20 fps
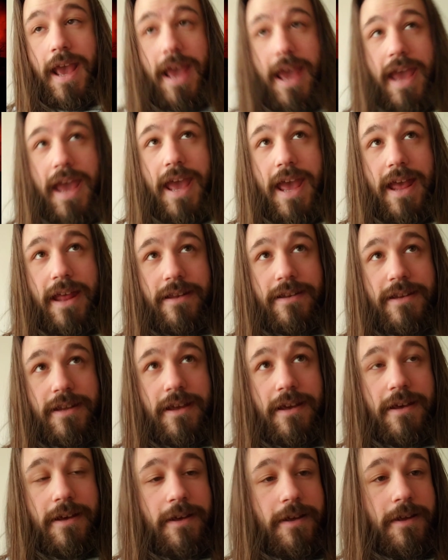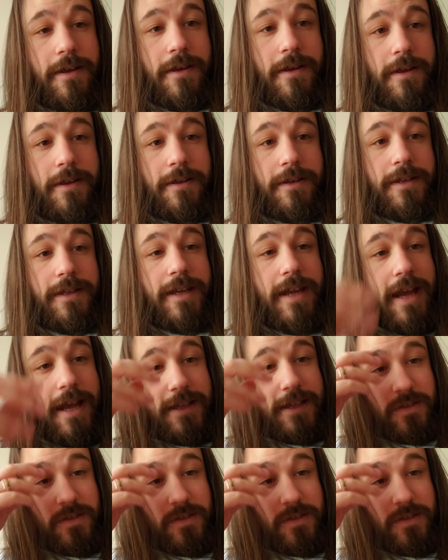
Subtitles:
And yeah,